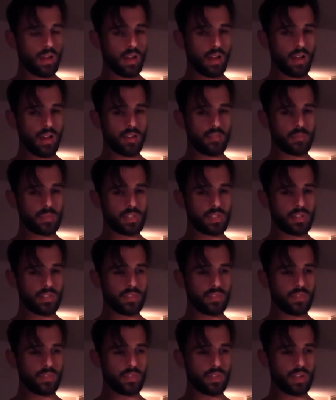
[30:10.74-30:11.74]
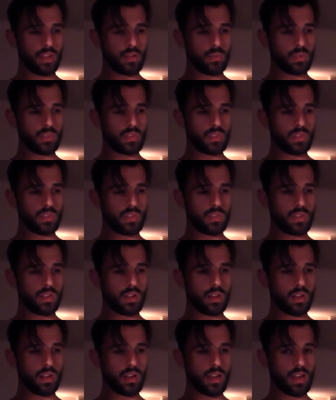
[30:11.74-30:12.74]
I've been Jeff and a wizard,
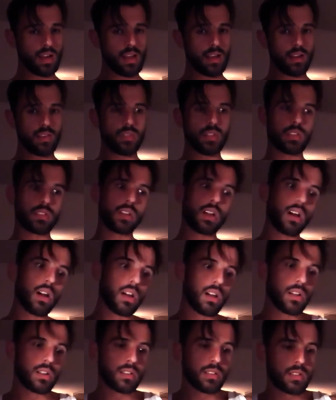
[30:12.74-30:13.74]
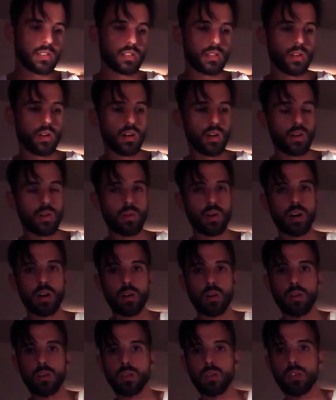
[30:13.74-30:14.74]
and I love these cards. Oh wow,
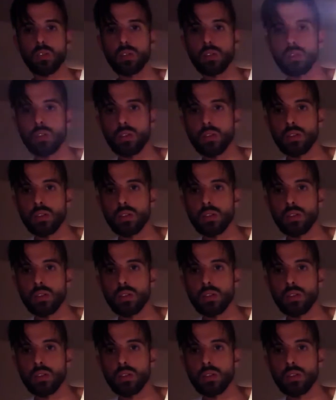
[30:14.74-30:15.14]
look.